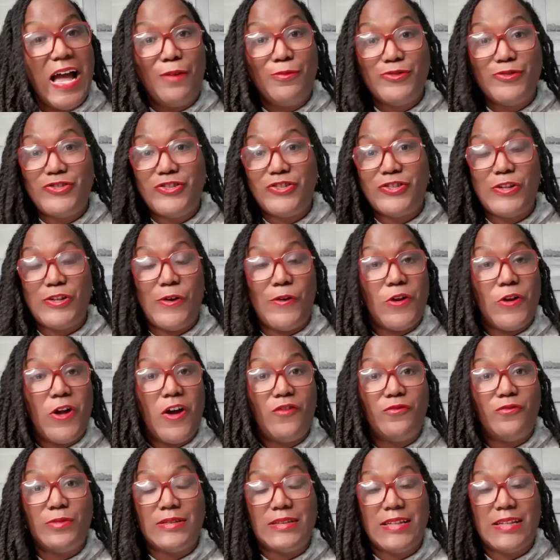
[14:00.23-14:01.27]
was just going
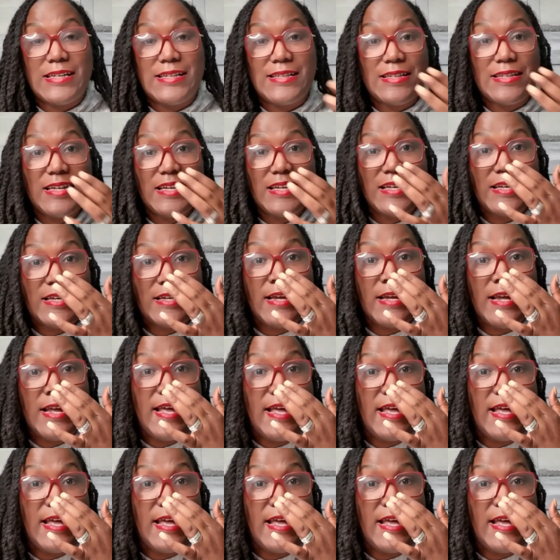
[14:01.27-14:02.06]
off what they said,